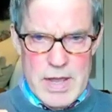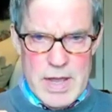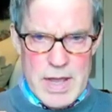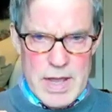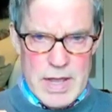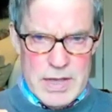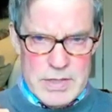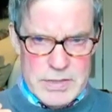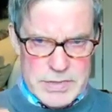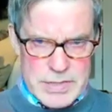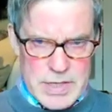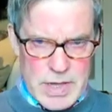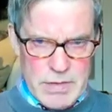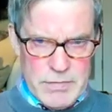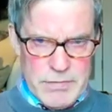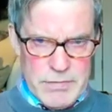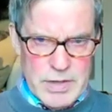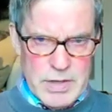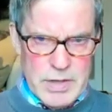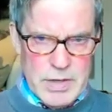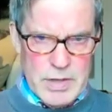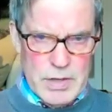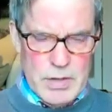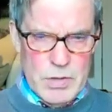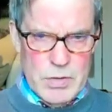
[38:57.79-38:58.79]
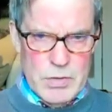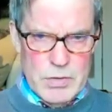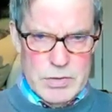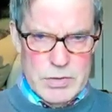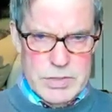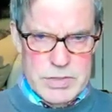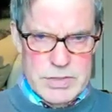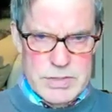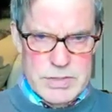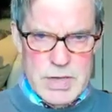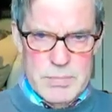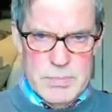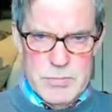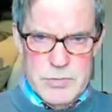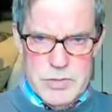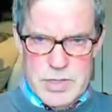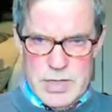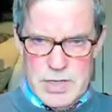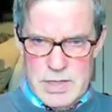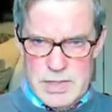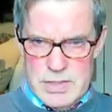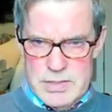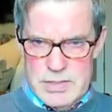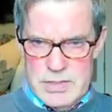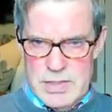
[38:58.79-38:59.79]
a self-enclosed
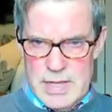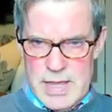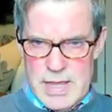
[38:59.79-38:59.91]
subject,